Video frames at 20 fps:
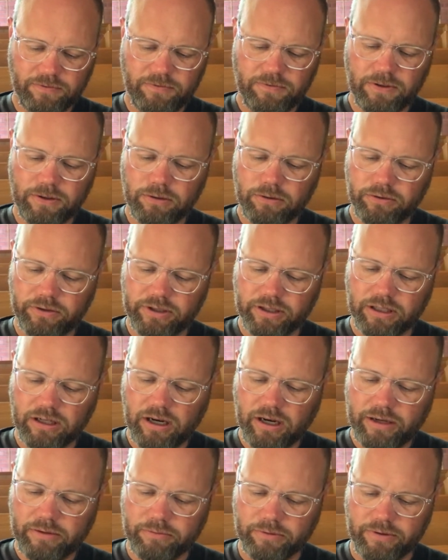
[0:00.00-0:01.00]
fill the
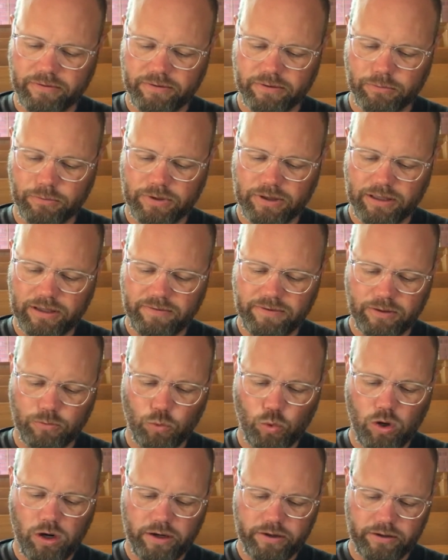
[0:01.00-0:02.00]
God River with
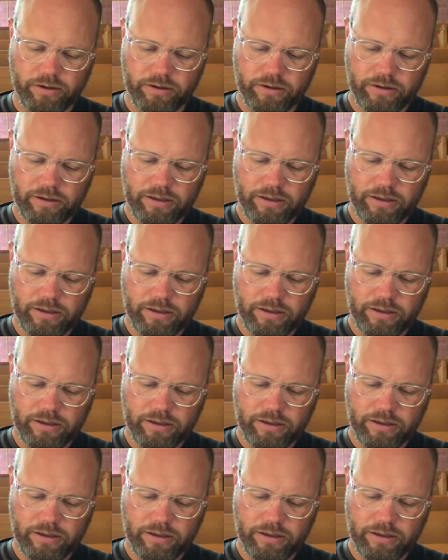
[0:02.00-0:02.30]
living water,